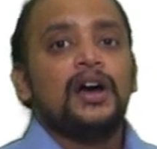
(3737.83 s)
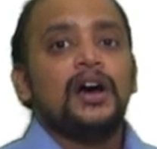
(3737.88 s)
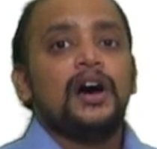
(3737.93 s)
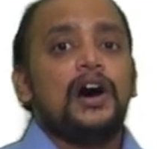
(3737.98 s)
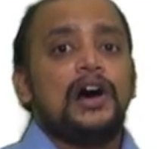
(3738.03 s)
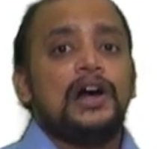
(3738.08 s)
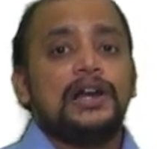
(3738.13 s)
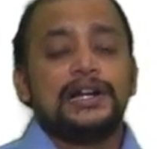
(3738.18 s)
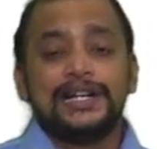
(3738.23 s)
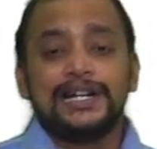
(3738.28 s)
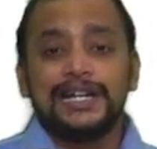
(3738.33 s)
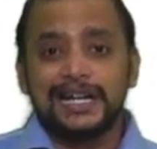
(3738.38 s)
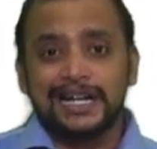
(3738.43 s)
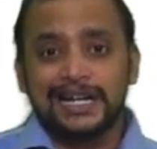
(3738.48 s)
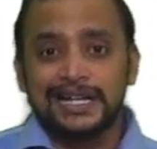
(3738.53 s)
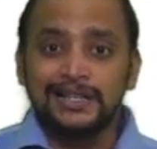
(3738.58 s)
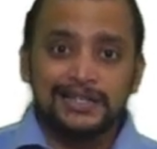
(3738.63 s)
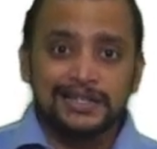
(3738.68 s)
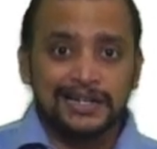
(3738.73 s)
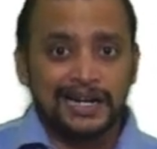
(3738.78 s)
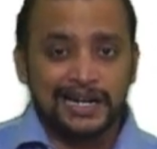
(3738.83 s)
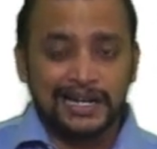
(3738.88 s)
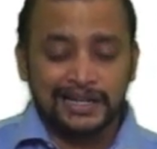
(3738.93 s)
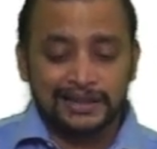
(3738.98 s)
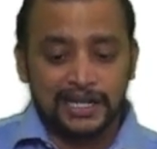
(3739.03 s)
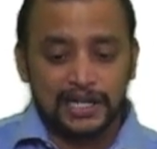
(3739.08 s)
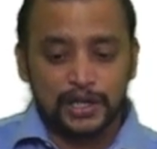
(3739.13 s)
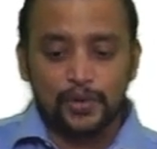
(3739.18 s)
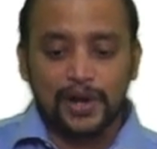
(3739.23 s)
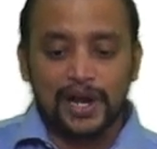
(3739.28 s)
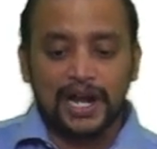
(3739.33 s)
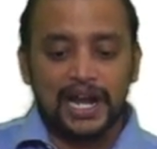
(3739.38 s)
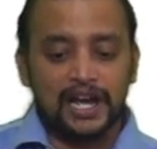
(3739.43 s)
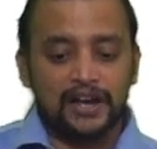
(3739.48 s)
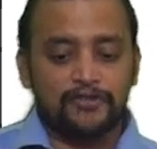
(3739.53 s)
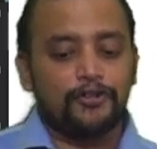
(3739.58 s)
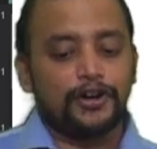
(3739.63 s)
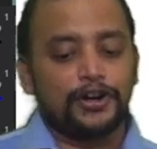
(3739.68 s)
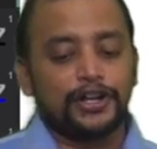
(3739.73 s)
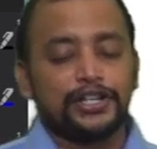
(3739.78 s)
Already considered in the 12
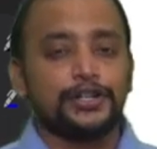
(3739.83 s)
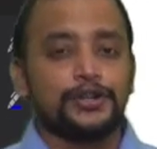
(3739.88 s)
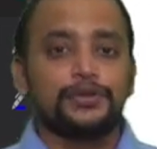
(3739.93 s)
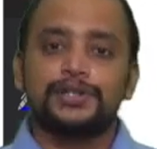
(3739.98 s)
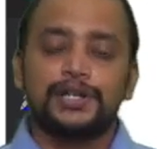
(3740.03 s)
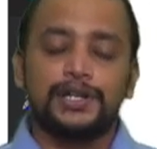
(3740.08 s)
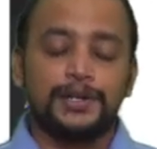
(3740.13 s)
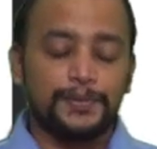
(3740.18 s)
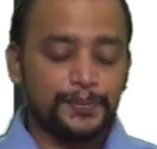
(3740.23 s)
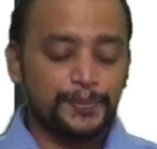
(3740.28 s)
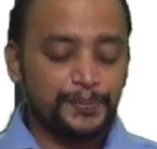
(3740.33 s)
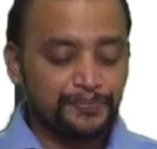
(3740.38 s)
lakh 40,000.